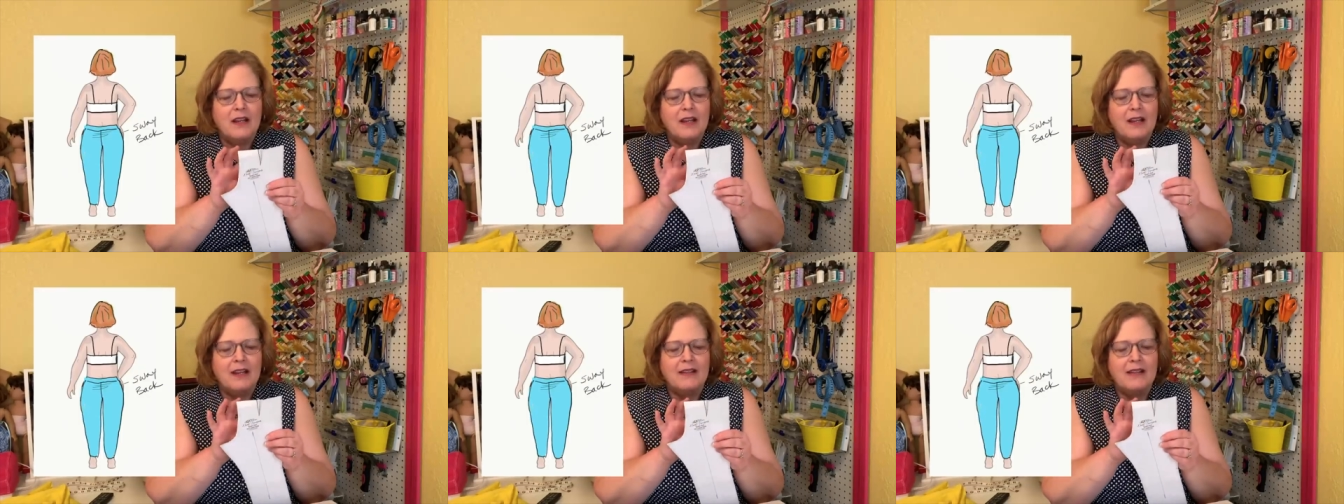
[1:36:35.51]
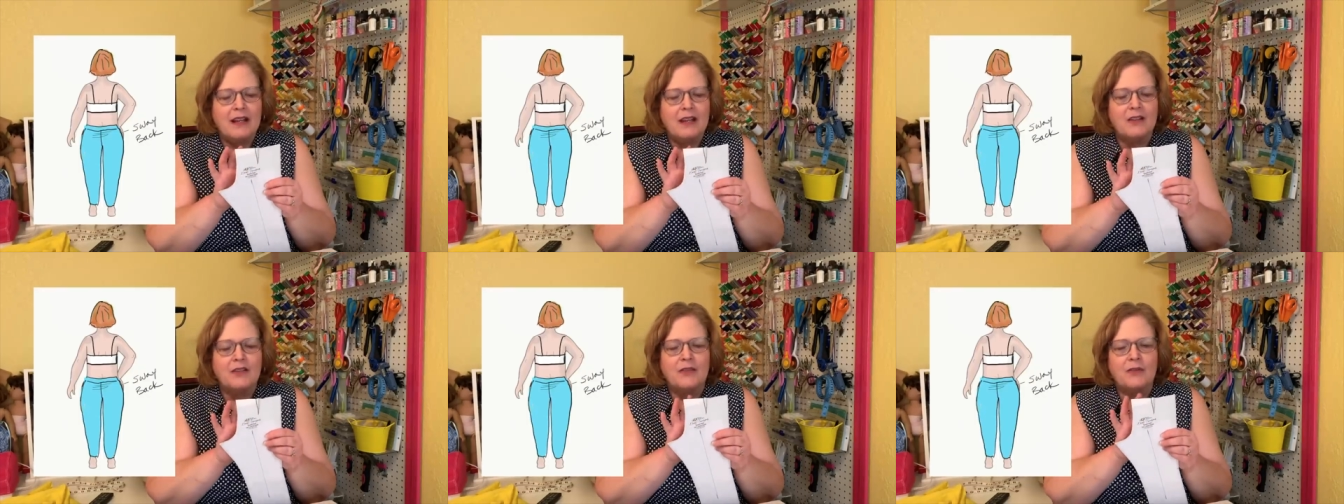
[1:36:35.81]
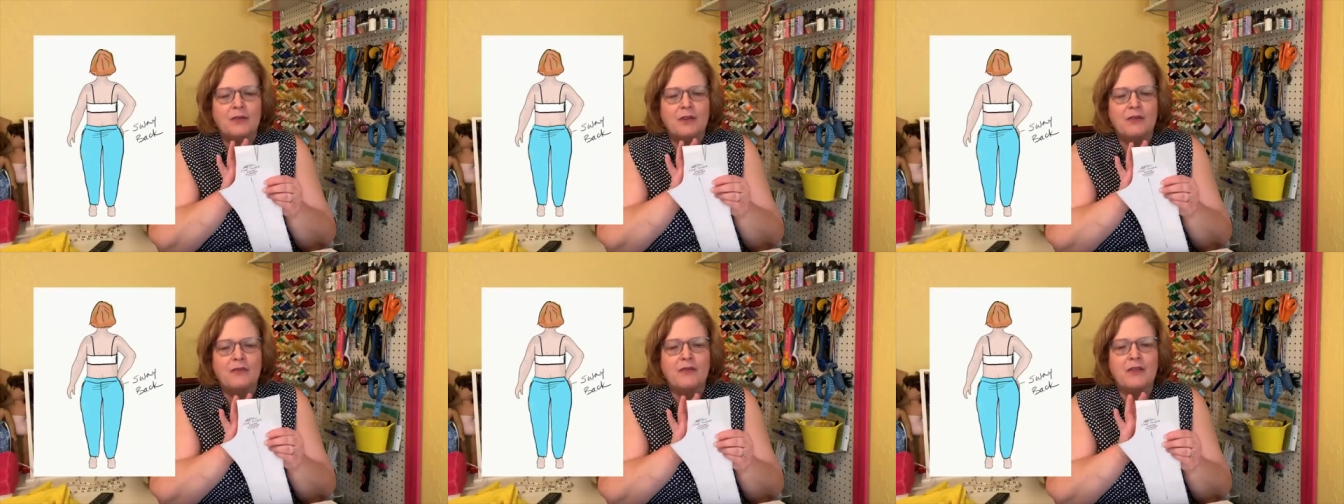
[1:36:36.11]
is I'll
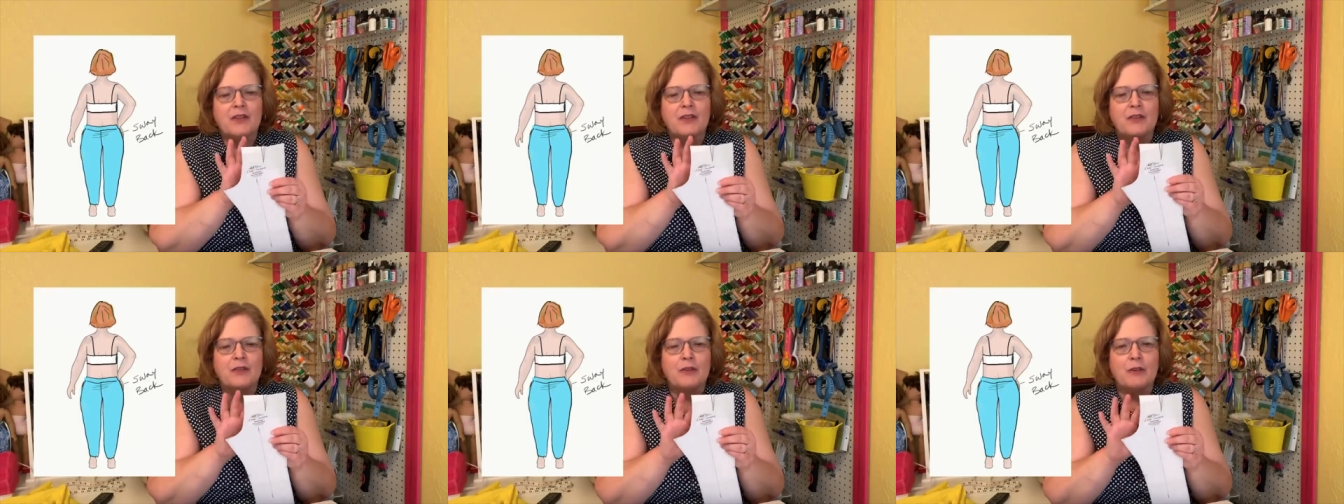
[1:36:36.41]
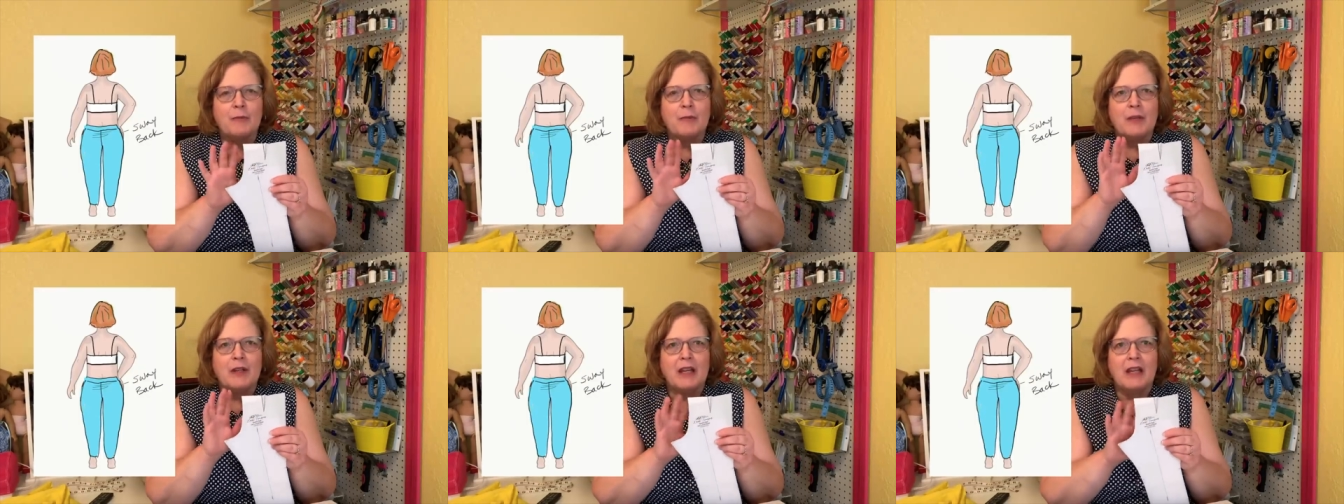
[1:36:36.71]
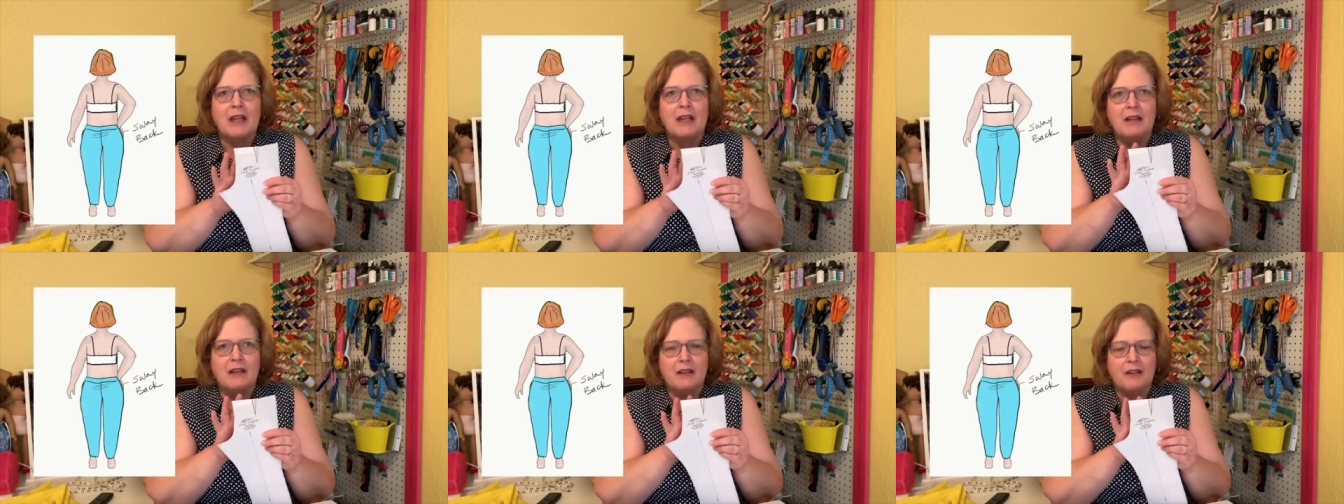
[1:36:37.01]
sort of distribute
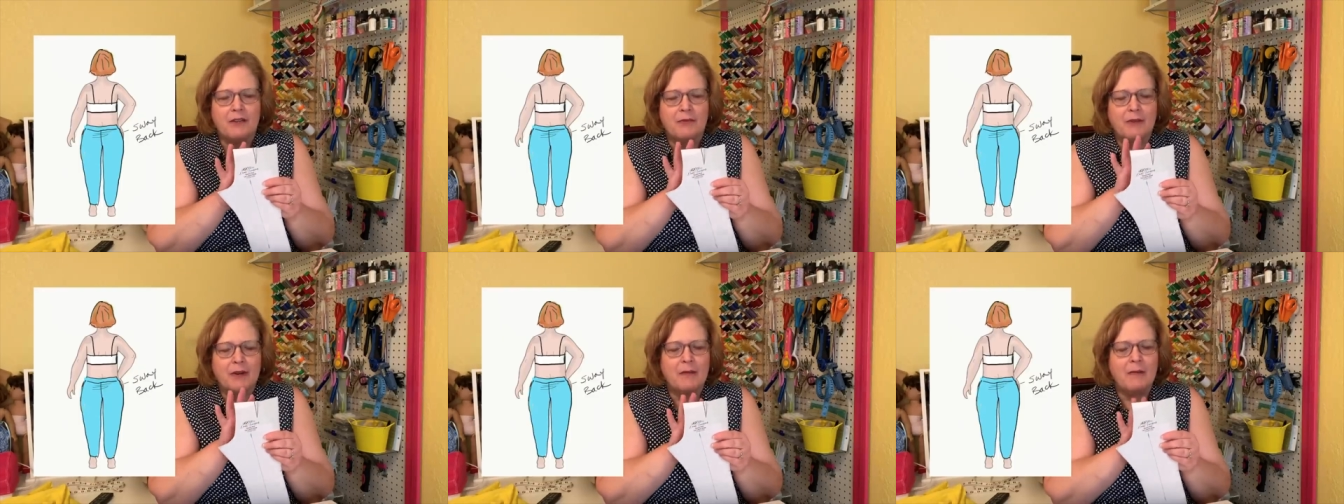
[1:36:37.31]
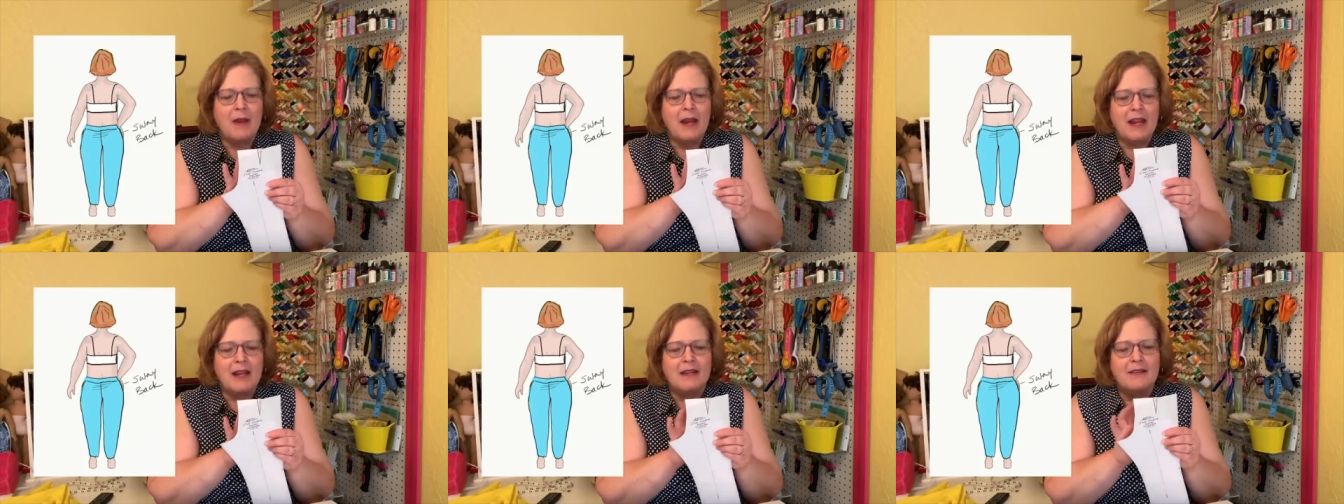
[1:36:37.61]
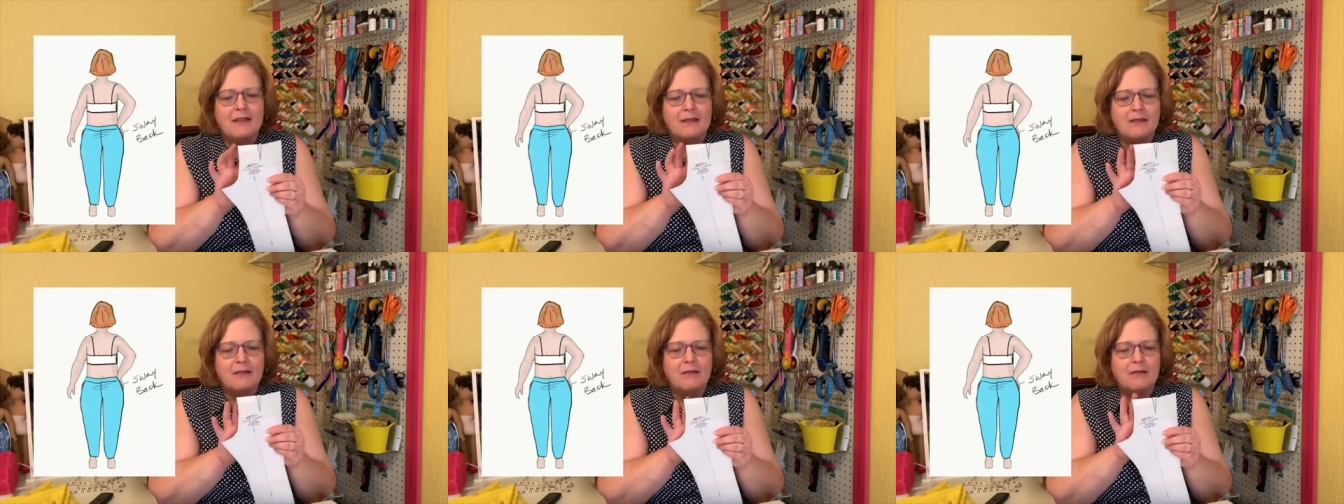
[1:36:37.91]
it three ways,